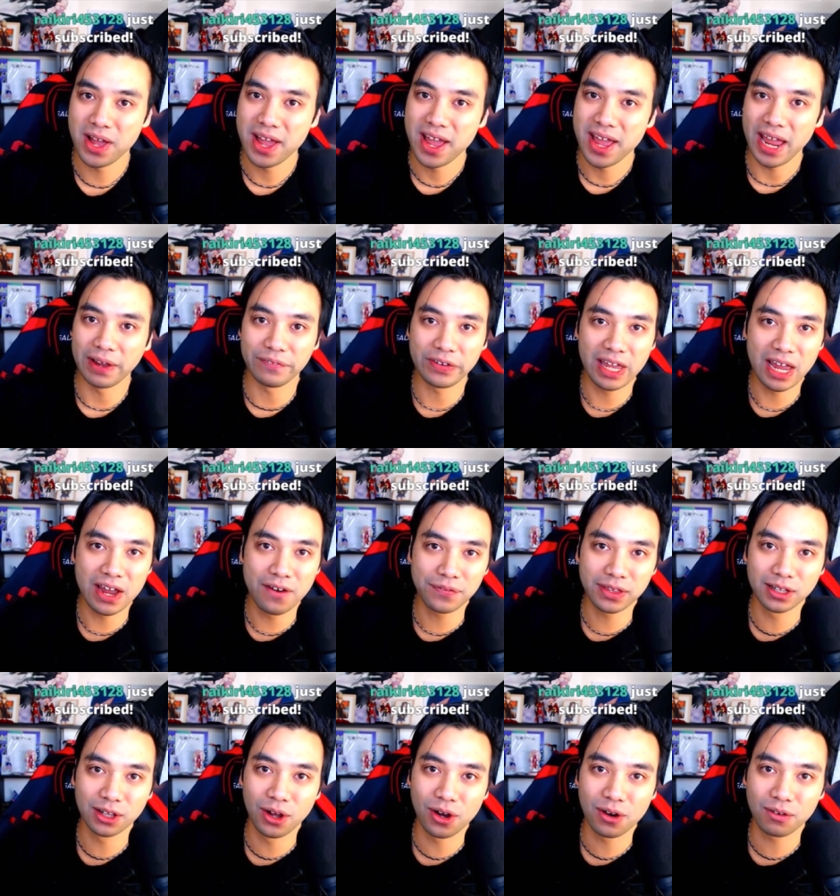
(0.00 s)
if you're here for
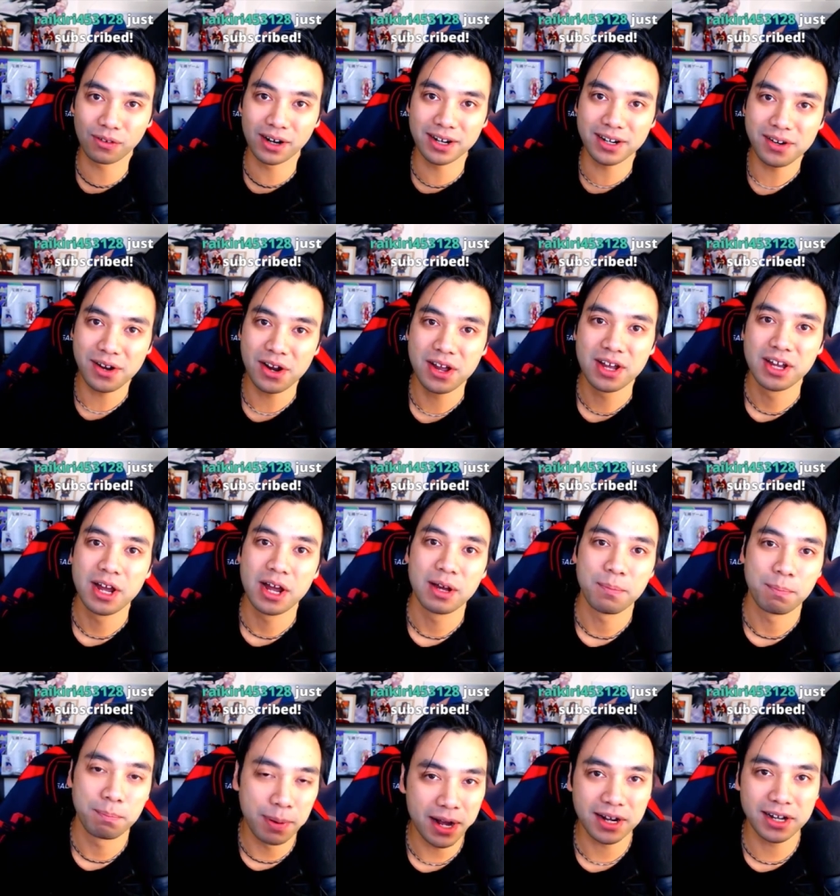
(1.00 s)
the long run,
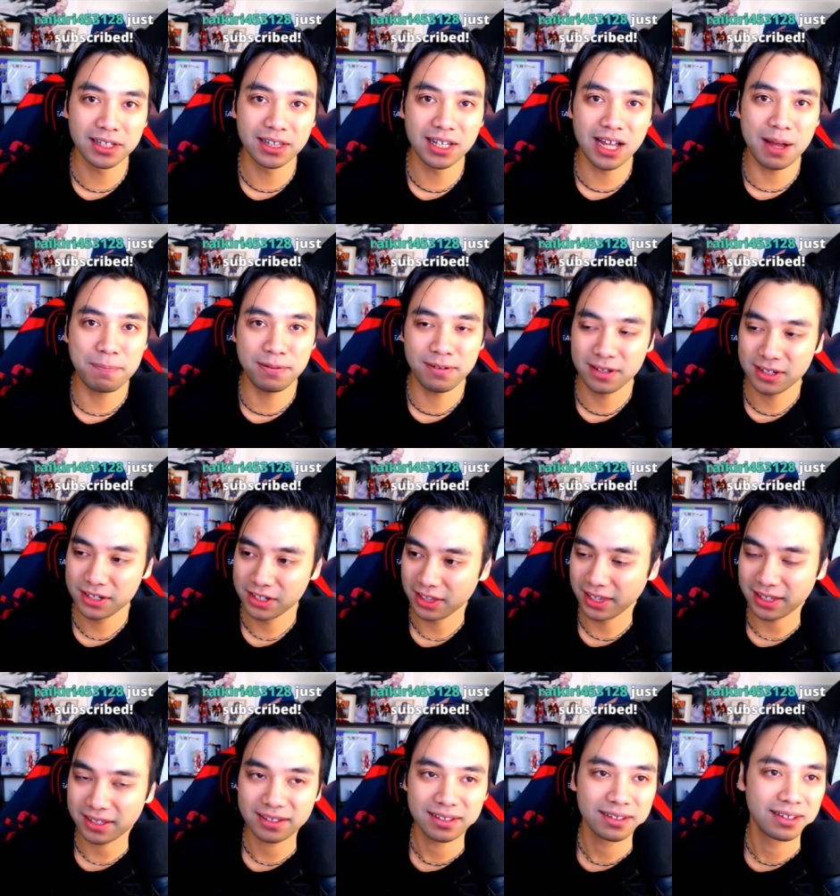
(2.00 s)
buckle up,
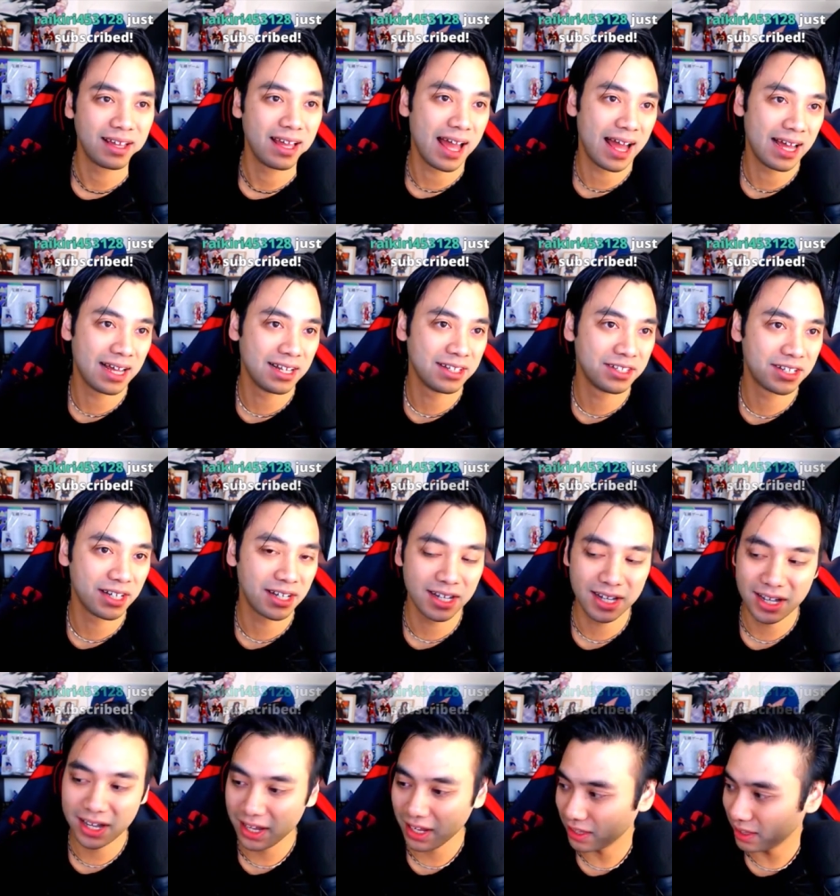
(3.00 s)
and
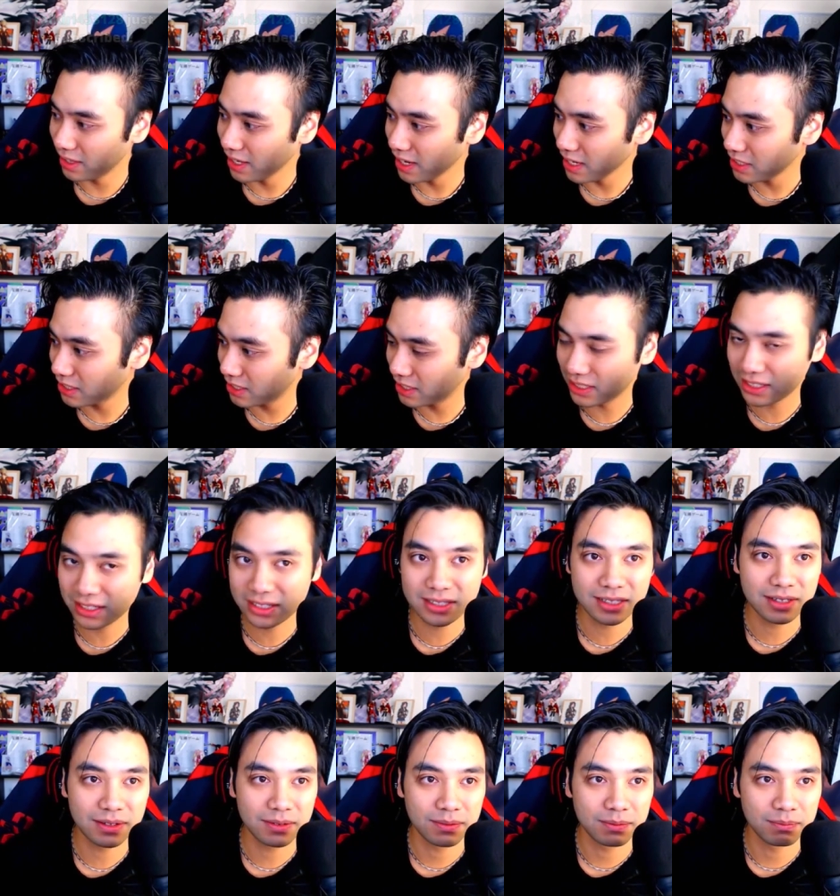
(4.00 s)
let's
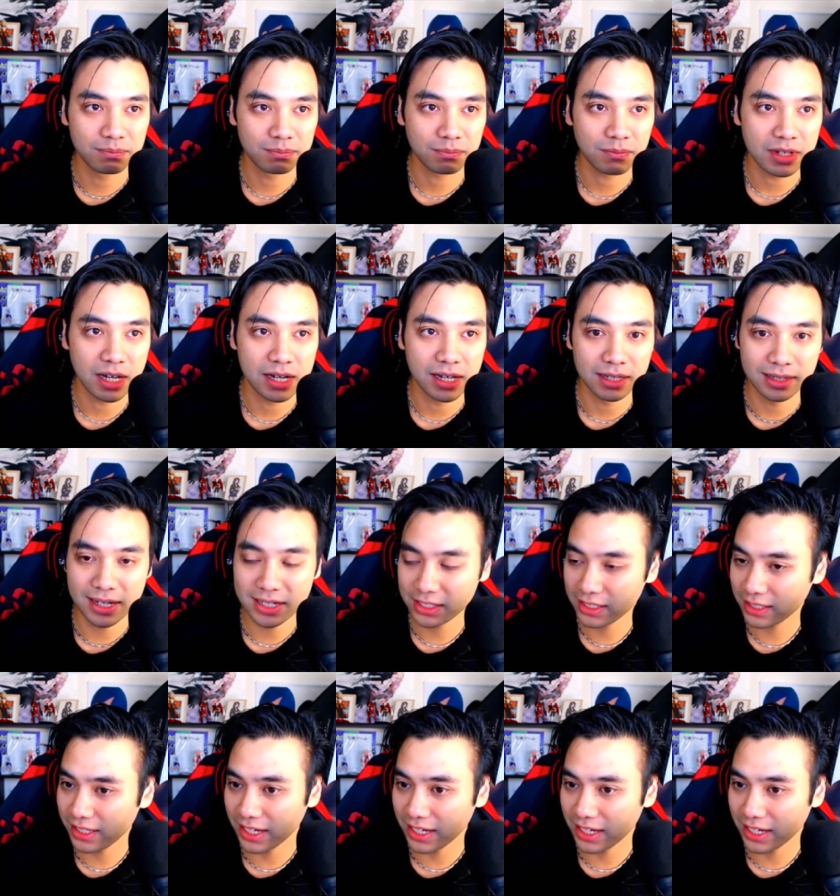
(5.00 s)
get